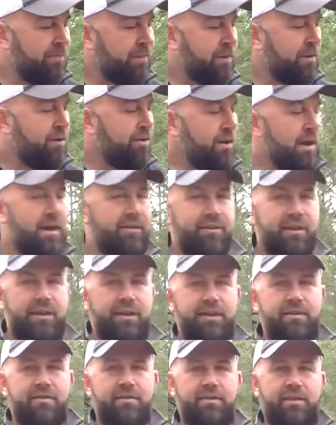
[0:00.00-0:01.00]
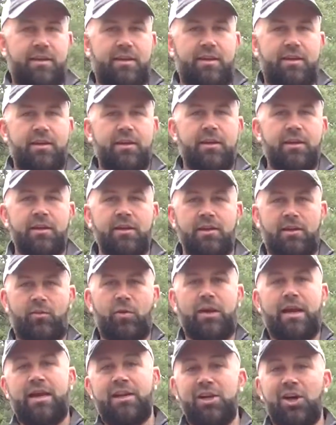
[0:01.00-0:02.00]
you have it in the
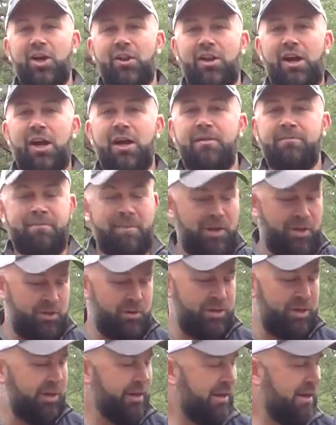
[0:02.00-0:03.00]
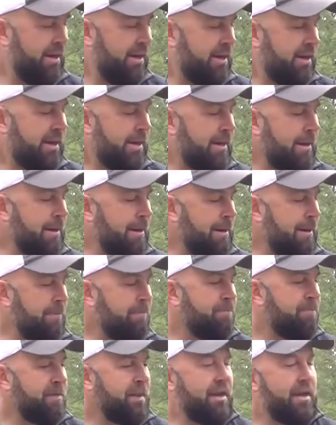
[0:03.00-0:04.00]
what I call the hunt mode. And
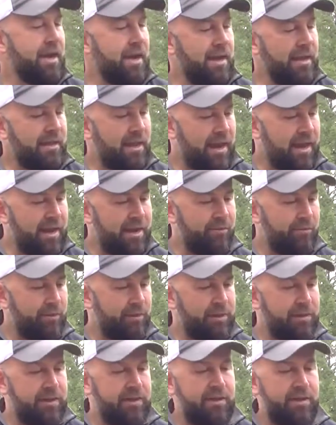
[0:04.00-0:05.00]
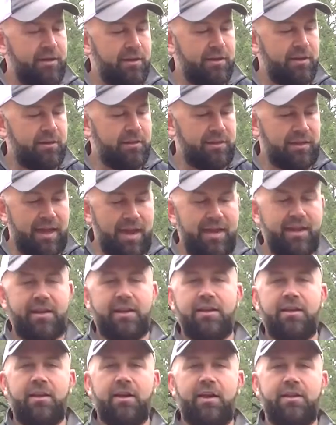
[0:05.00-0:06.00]
I really like
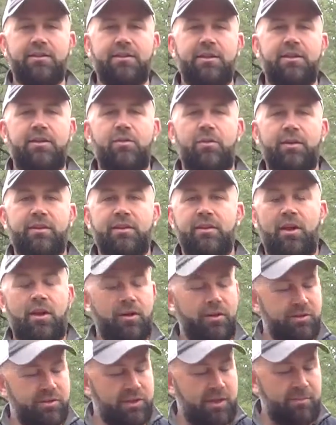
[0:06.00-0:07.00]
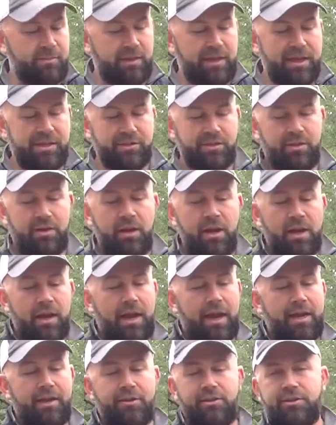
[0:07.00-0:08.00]
hunting with a longer stabilizer.
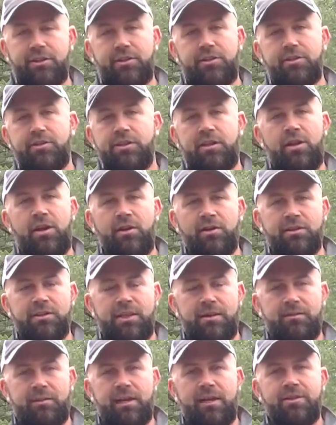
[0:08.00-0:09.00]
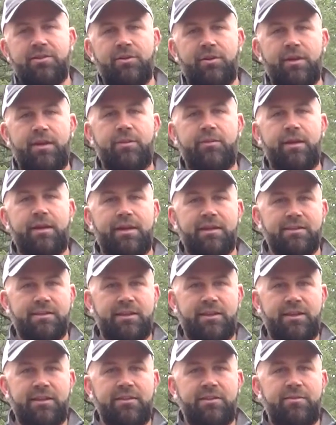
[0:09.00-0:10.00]
I usually use a long stabilizer anyway, because
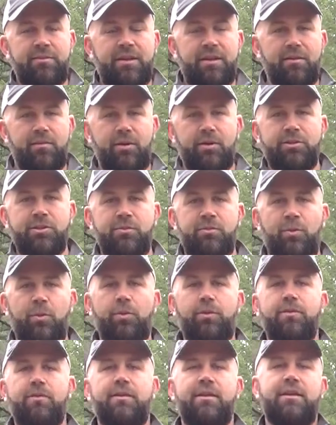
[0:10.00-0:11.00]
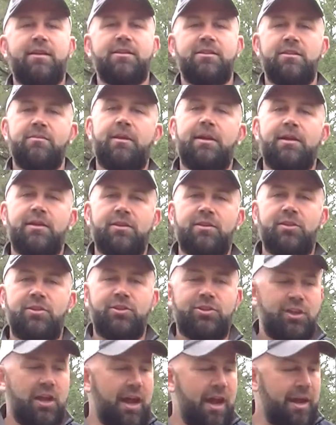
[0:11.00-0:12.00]
again, to me the most important thing is to make a good
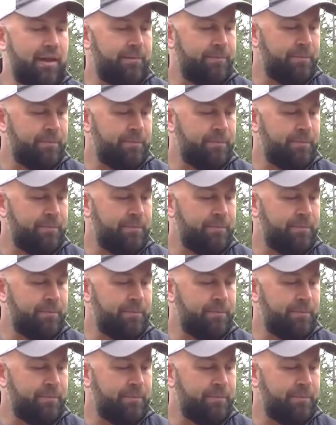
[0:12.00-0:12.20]
shot.